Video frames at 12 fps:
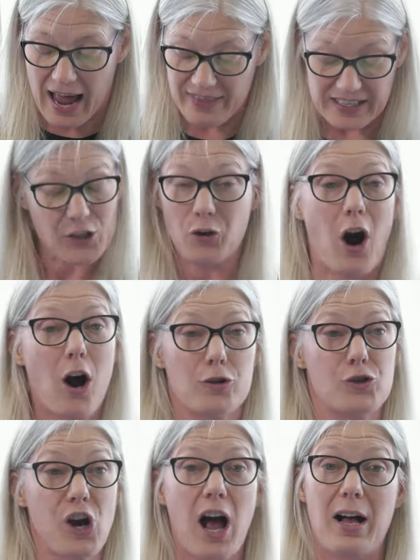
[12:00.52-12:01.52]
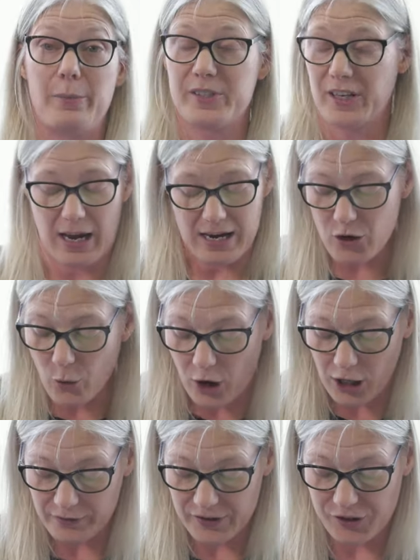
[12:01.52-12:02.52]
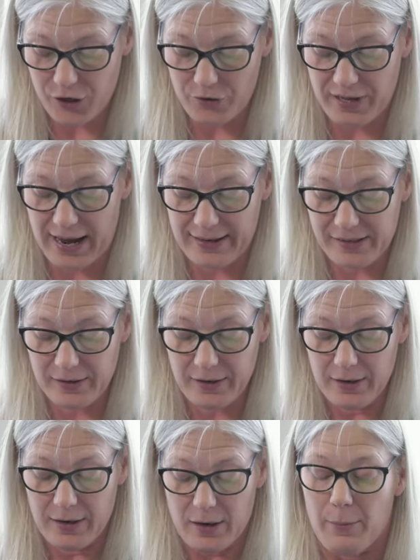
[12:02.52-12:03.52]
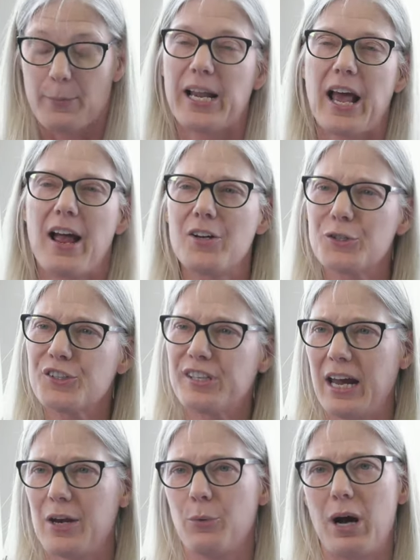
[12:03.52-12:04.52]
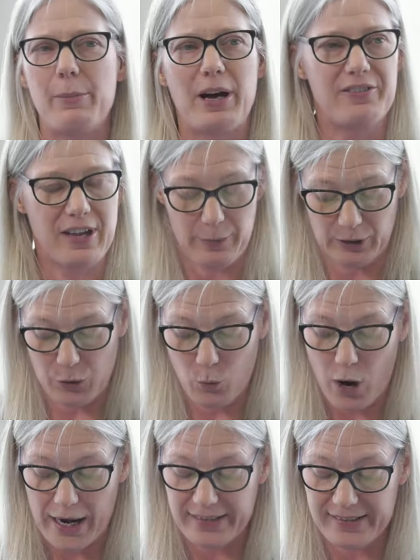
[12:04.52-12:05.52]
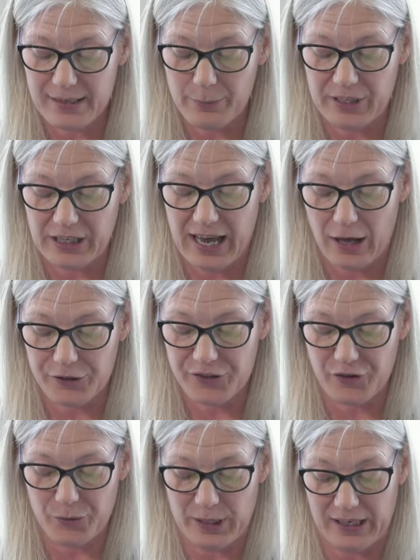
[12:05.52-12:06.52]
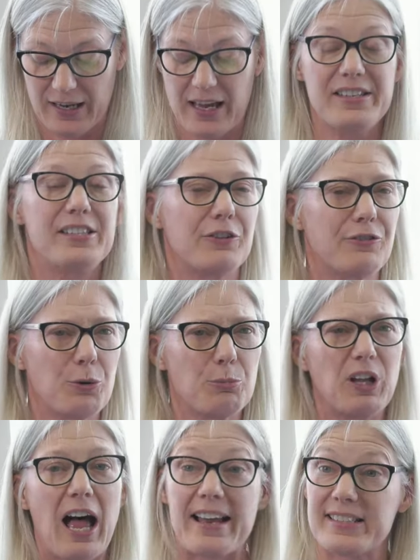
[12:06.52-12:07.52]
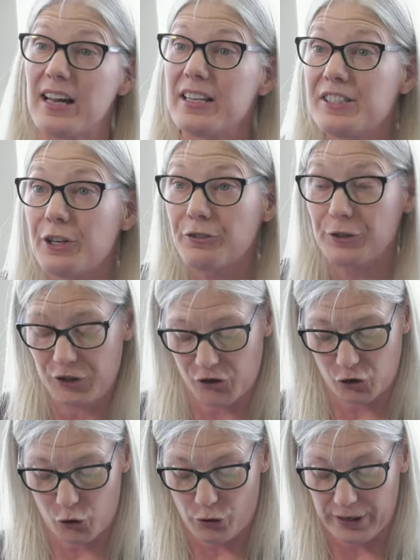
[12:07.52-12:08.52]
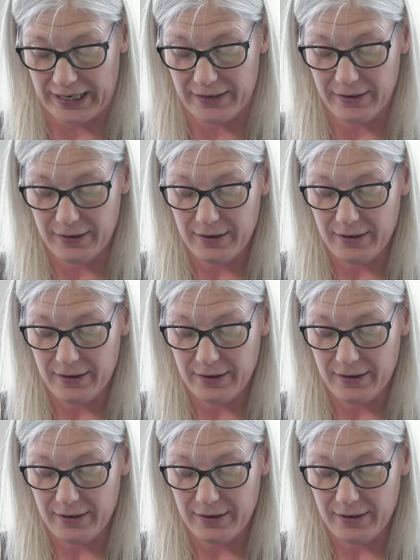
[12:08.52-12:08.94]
These are hard jobs. I know all of us know that. But I understand why my family wanted something else for me, a different plot, a different story.